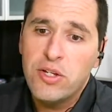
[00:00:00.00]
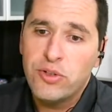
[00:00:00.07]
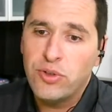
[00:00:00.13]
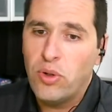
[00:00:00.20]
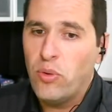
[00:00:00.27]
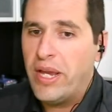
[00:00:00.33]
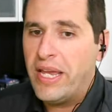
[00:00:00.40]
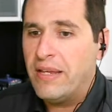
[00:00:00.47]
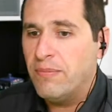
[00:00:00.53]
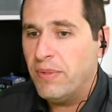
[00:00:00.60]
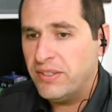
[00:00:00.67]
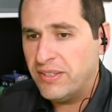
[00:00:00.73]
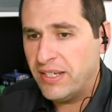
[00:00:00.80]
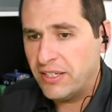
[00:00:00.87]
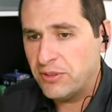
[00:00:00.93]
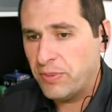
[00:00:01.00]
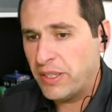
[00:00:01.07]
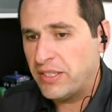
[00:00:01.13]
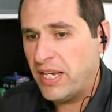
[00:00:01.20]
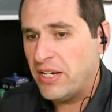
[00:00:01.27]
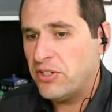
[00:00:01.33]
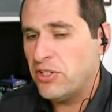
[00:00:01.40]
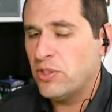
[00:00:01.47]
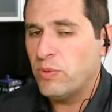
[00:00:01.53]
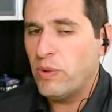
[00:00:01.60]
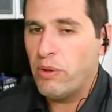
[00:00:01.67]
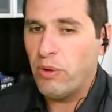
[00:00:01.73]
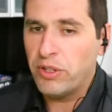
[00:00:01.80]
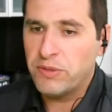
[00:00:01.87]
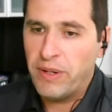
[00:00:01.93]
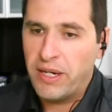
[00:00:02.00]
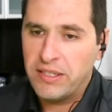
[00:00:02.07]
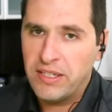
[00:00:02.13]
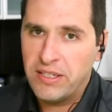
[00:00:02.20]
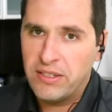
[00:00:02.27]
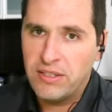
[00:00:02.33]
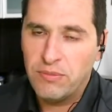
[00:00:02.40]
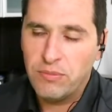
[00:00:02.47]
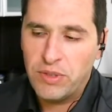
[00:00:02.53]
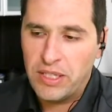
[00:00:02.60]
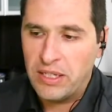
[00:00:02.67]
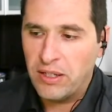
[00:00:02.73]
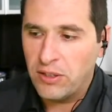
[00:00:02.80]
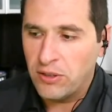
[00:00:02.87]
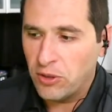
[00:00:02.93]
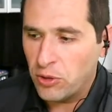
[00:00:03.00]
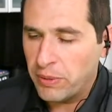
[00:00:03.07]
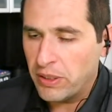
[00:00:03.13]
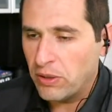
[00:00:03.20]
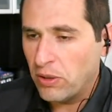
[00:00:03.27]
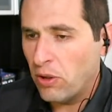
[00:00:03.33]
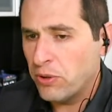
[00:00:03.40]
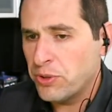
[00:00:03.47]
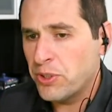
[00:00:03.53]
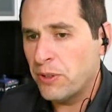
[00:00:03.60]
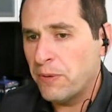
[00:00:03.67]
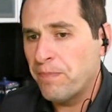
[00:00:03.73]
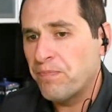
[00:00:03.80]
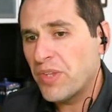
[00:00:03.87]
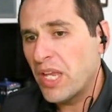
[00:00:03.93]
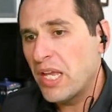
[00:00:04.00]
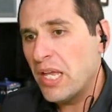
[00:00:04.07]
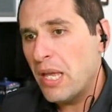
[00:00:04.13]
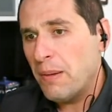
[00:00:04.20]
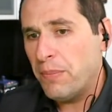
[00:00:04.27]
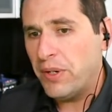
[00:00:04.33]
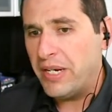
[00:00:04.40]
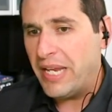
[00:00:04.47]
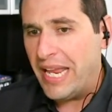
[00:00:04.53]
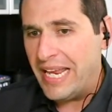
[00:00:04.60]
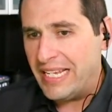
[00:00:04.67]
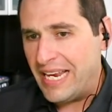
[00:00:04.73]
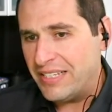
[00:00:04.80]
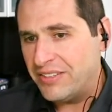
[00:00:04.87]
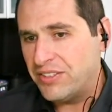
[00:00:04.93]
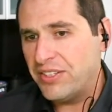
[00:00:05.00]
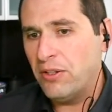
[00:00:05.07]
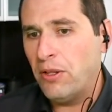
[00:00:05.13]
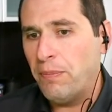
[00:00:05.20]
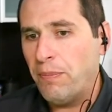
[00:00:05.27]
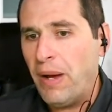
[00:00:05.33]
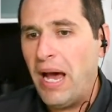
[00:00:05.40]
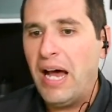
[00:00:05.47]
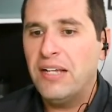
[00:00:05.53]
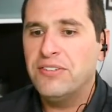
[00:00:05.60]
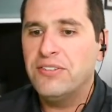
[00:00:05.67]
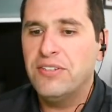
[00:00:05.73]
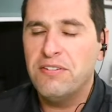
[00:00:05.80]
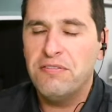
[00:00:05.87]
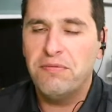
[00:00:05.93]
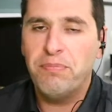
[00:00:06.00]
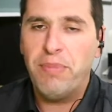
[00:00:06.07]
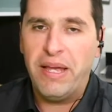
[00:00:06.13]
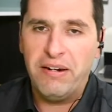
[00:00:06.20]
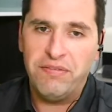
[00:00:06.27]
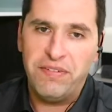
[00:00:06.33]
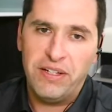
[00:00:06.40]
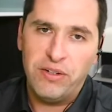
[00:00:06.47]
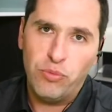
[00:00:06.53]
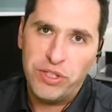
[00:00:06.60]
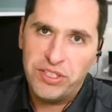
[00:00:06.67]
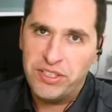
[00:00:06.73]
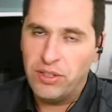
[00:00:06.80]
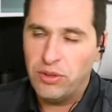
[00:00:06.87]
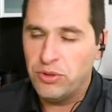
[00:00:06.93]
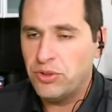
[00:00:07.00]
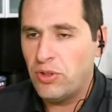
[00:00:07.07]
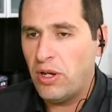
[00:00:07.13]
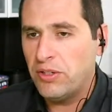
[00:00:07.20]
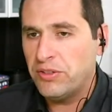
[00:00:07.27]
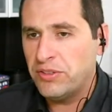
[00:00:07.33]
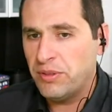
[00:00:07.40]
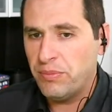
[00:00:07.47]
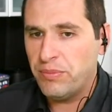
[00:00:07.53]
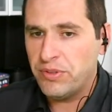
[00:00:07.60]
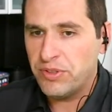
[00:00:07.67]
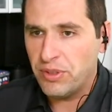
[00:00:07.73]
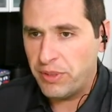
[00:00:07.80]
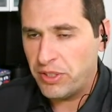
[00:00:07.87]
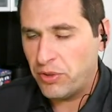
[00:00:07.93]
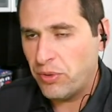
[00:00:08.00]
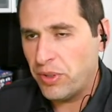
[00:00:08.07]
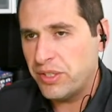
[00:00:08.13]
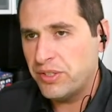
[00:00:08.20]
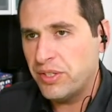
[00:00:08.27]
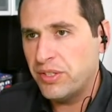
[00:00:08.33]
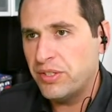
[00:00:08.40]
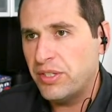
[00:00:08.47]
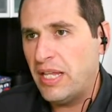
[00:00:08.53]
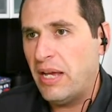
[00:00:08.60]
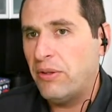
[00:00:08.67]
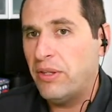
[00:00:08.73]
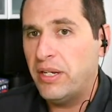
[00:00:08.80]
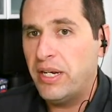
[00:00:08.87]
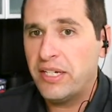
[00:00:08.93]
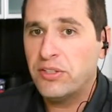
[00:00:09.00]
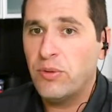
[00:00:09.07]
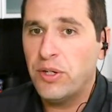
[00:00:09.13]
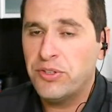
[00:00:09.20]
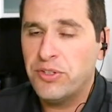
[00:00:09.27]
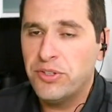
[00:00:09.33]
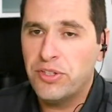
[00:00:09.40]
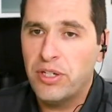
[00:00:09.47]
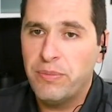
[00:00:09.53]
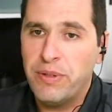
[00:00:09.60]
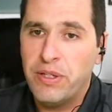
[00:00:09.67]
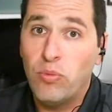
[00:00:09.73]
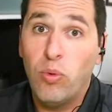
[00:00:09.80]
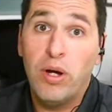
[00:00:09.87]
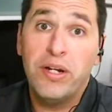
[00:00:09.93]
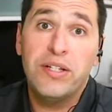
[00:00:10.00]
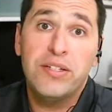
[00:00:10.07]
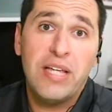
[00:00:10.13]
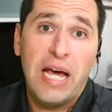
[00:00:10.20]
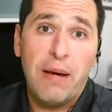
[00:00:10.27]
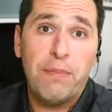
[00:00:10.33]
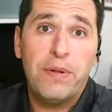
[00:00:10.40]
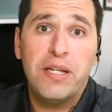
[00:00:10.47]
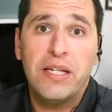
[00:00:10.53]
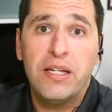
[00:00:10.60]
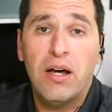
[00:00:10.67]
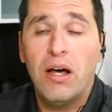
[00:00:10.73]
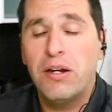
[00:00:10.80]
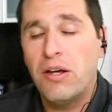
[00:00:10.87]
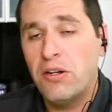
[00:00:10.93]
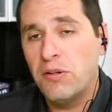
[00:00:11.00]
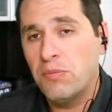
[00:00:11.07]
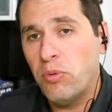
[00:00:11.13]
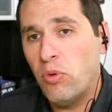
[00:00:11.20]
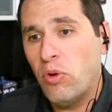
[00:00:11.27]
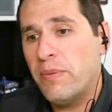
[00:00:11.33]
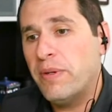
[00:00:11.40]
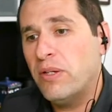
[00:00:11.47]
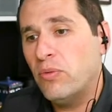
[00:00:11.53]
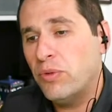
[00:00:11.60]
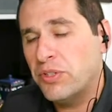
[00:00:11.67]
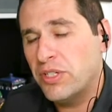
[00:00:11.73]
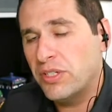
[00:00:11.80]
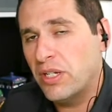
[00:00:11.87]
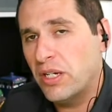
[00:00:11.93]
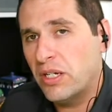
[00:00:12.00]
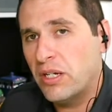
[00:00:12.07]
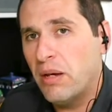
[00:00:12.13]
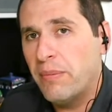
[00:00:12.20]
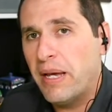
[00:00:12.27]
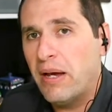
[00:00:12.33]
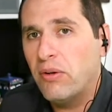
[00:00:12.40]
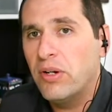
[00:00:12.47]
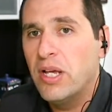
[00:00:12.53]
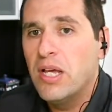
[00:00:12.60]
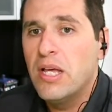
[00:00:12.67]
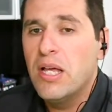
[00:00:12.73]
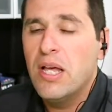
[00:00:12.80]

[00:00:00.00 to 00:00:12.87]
So it missed expectations. We were expecting something a little bit larger, but it's still a positive benefit. We still saw some increases. Now, the next question is going to be what is happening on unemployment, which is going to come out